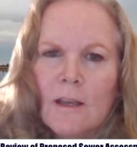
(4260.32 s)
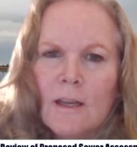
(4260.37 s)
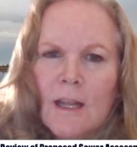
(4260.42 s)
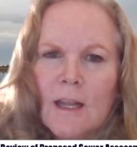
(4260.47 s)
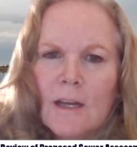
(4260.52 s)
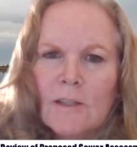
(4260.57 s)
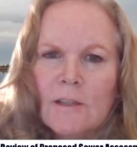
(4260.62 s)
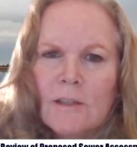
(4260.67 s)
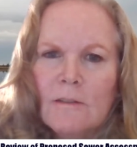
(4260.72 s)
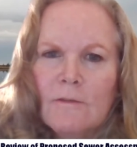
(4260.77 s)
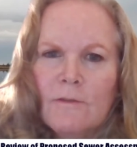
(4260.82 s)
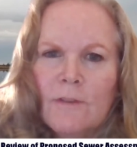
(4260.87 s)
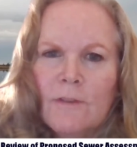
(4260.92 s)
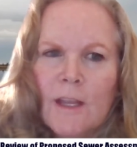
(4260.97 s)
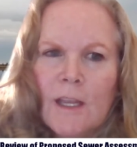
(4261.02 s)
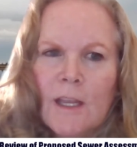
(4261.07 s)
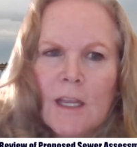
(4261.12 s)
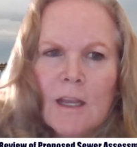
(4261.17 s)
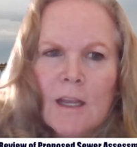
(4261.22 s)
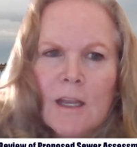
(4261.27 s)
connection
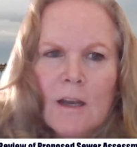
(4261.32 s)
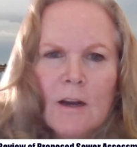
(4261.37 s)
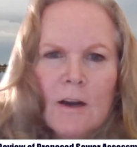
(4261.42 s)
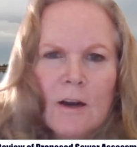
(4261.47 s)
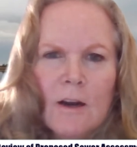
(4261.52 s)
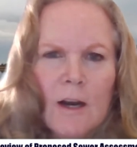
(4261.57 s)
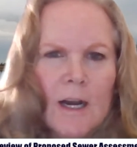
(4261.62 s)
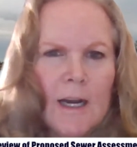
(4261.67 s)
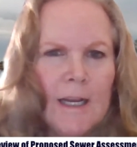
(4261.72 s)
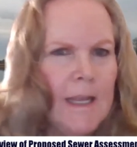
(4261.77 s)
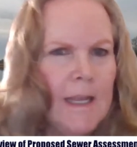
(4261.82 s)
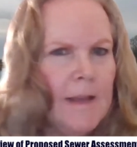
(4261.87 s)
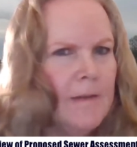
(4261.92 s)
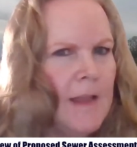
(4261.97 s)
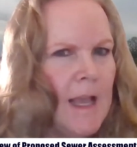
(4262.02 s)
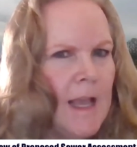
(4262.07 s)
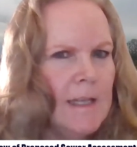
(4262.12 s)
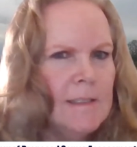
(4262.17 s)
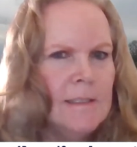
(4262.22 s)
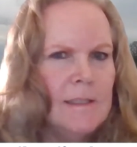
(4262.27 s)
fee on
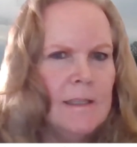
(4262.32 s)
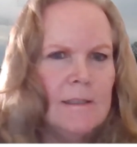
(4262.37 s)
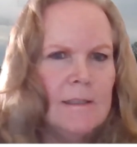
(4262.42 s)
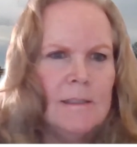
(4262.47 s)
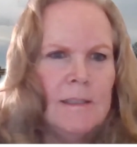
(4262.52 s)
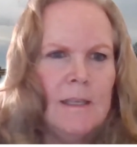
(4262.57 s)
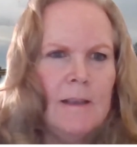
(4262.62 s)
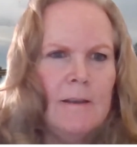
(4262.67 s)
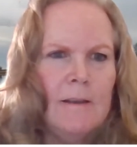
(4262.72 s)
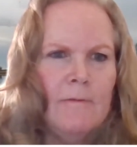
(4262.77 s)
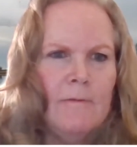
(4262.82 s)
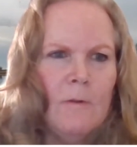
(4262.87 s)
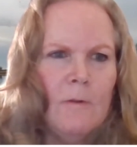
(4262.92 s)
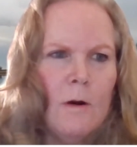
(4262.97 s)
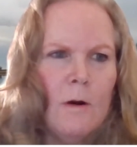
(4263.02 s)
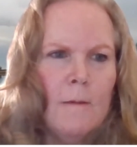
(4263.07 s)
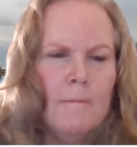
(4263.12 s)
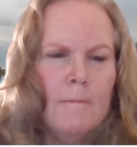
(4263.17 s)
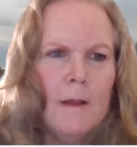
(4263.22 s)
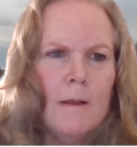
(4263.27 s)
SC
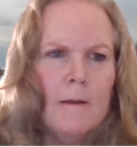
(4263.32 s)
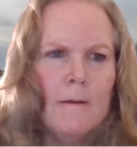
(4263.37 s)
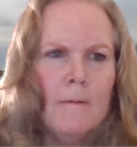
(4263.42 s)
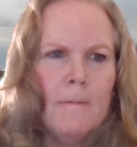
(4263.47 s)
form?